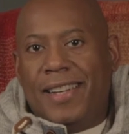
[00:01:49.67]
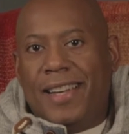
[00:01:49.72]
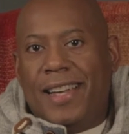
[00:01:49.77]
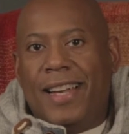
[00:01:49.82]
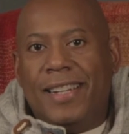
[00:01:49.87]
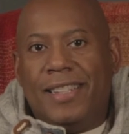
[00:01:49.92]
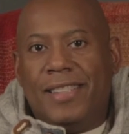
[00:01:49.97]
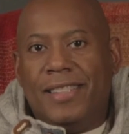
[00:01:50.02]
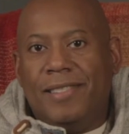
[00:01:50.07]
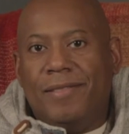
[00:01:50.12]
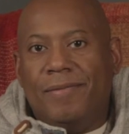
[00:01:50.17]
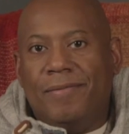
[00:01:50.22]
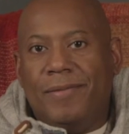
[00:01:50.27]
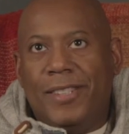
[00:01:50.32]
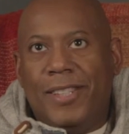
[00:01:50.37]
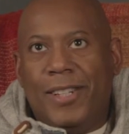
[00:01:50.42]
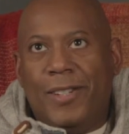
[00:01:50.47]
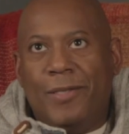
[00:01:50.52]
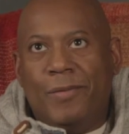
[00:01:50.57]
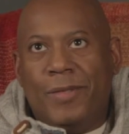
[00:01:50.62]
I could,
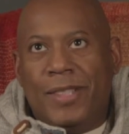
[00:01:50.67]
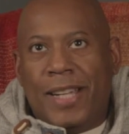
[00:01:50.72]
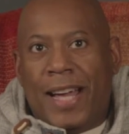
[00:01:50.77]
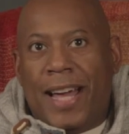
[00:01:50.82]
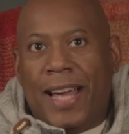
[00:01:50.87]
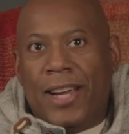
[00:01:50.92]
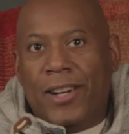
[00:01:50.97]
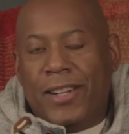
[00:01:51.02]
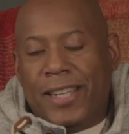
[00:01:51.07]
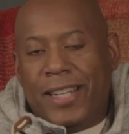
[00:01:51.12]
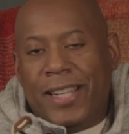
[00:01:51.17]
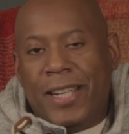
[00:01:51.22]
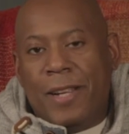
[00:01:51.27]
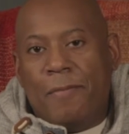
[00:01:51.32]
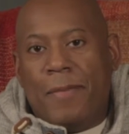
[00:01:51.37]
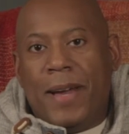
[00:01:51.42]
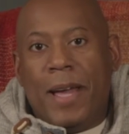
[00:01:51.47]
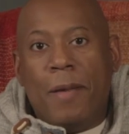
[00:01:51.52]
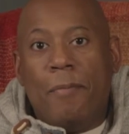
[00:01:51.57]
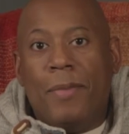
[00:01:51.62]
you know, die or get
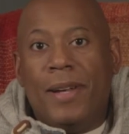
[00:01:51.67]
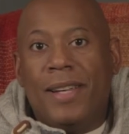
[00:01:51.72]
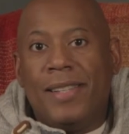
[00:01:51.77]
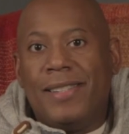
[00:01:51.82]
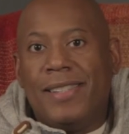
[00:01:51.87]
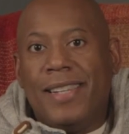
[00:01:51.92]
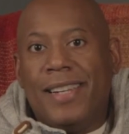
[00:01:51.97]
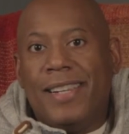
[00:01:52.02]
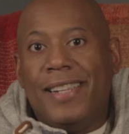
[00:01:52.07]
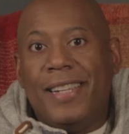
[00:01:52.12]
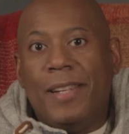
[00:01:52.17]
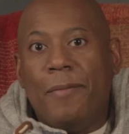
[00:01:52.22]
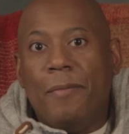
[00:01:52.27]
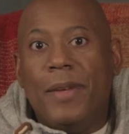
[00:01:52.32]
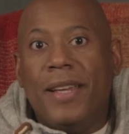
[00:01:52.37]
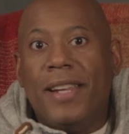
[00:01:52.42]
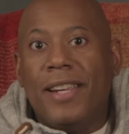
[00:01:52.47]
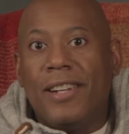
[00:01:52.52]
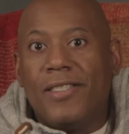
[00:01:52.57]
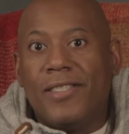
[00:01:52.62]
hit by a bus at any
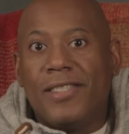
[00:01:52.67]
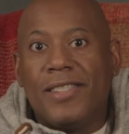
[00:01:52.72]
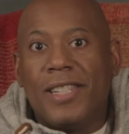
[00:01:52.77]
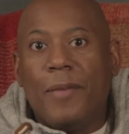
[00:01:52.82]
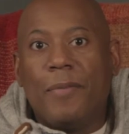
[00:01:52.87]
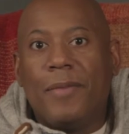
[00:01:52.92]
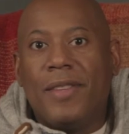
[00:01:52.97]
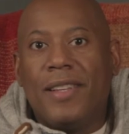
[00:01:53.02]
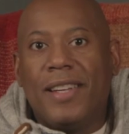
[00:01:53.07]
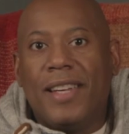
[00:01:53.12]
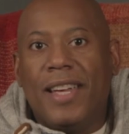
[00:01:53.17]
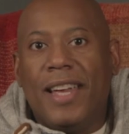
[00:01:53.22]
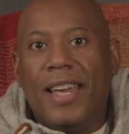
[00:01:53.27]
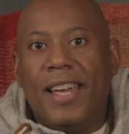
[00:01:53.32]
minute or something,